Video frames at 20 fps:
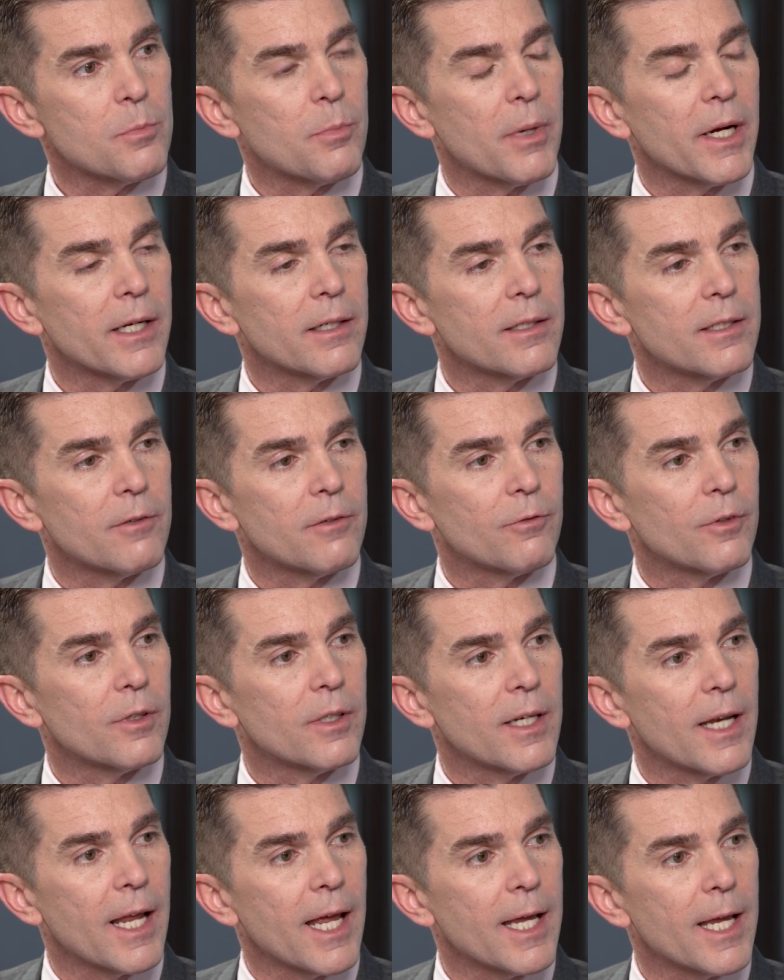by a
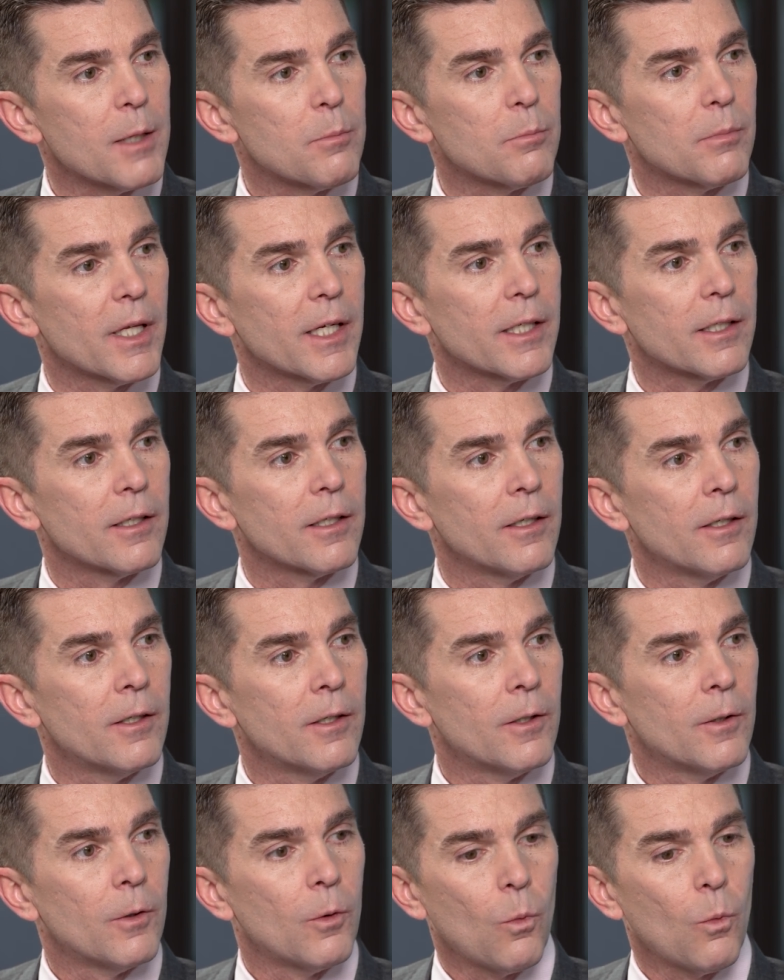different name? Like,
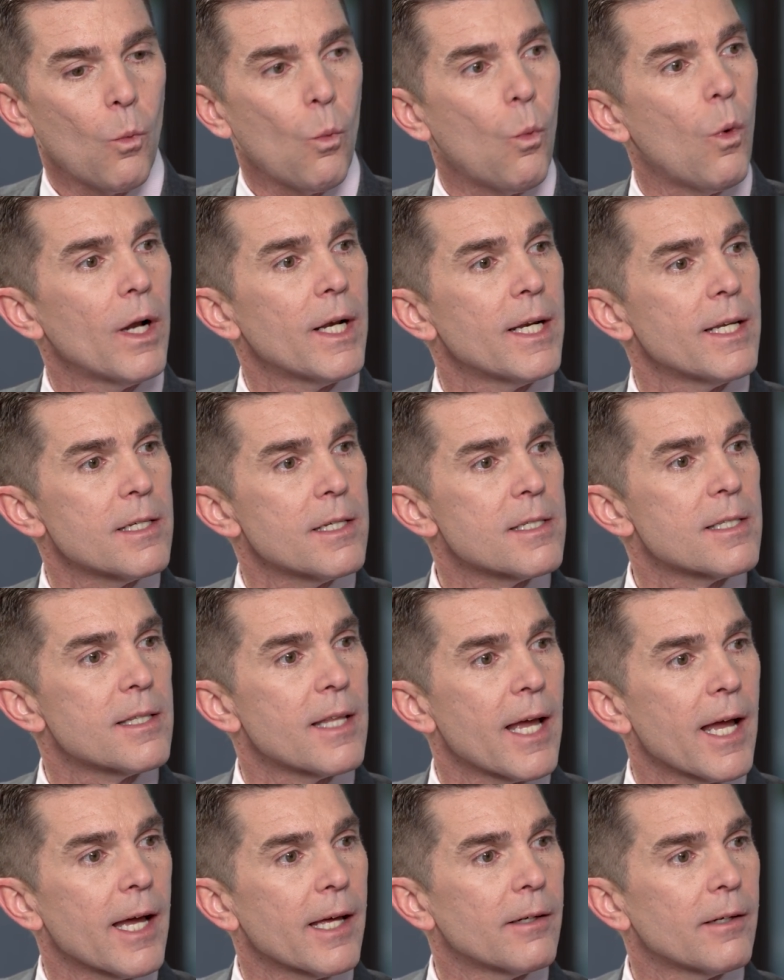what is
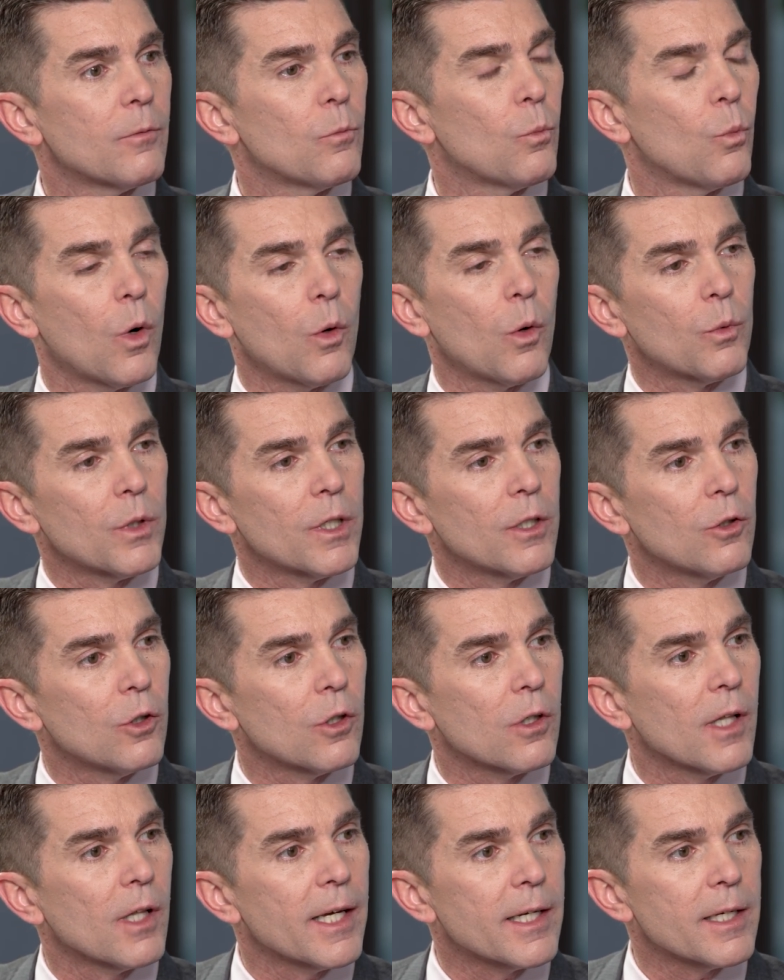that and what would it
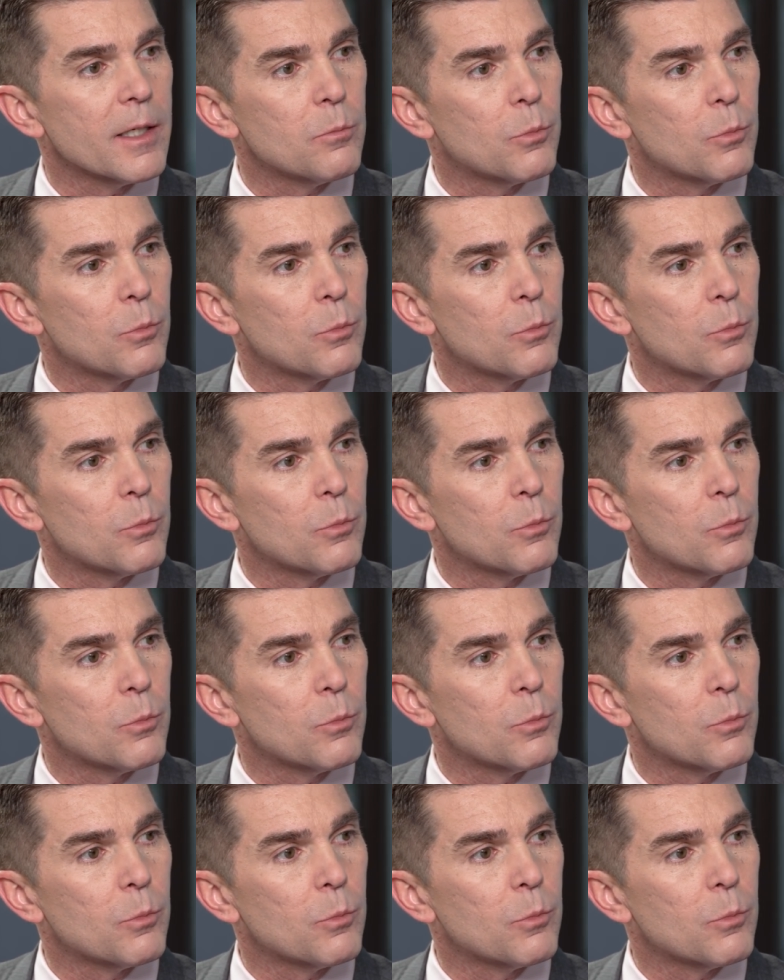look like in